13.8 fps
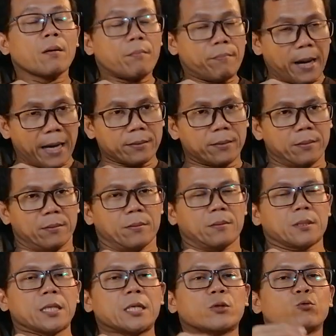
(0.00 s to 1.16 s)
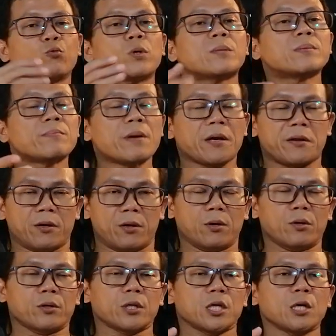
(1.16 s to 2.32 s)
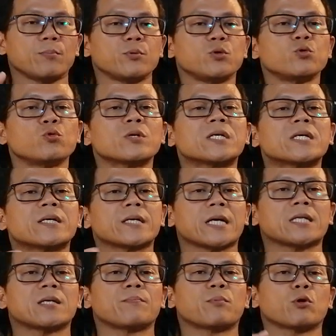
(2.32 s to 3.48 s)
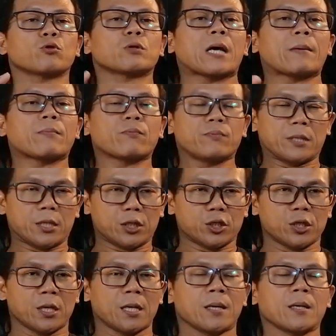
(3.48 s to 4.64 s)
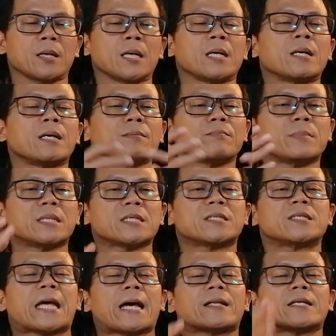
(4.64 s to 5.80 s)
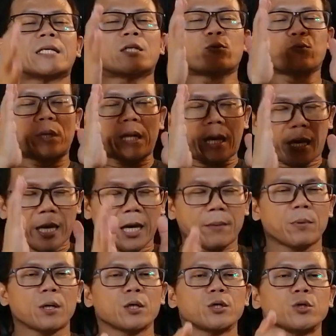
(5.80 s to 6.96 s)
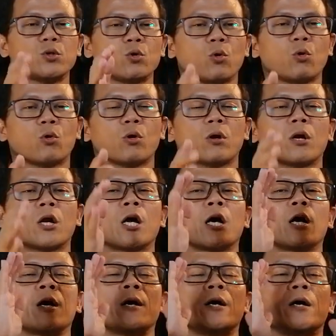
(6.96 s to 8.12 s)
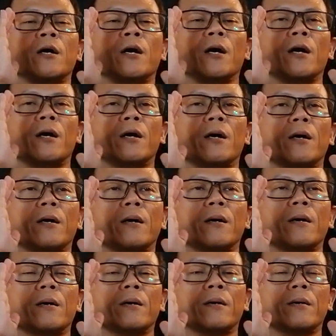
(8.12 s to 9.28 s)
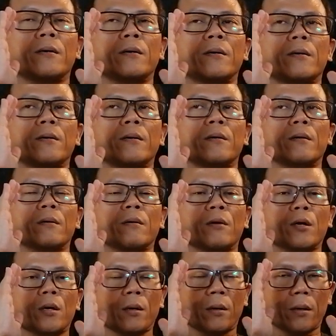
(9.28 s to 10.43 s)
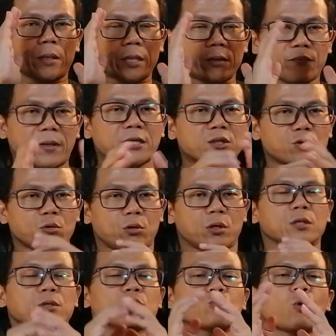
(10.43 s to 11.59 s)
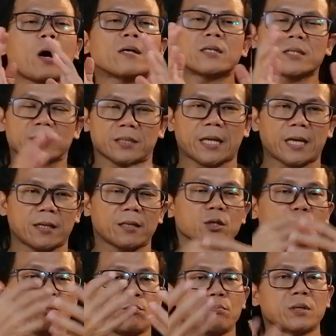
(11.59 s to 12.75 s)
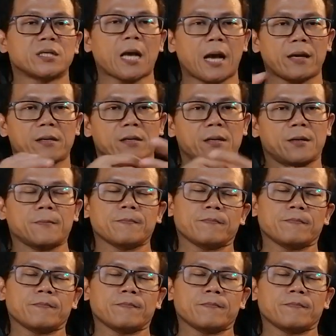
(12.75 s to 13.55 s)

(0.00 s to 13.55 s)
But it will be better if you create the prototype first, means that it will help your uh, investors to understand your business idea.